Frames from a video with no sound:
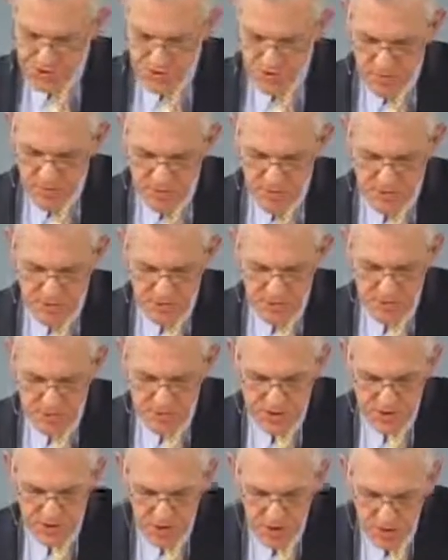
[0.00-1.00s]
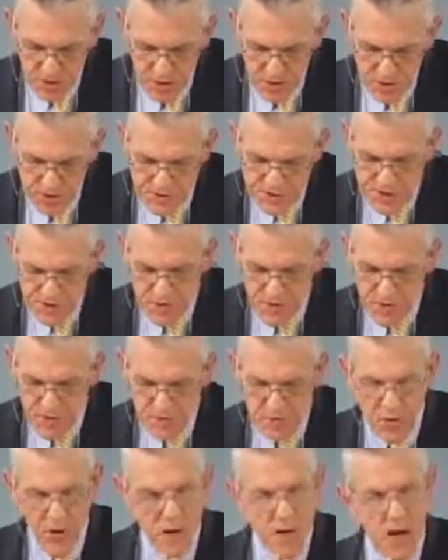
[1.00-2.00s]
measurements on a global scale
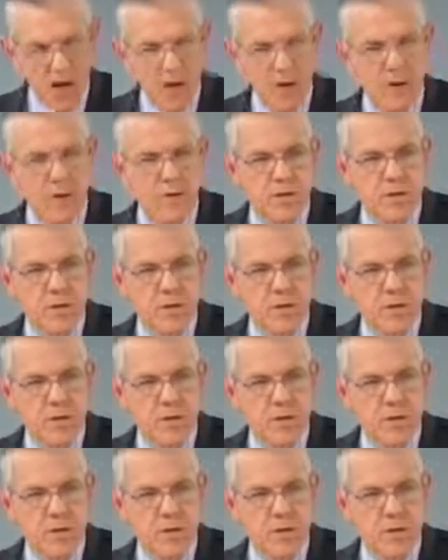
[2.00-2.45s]
prior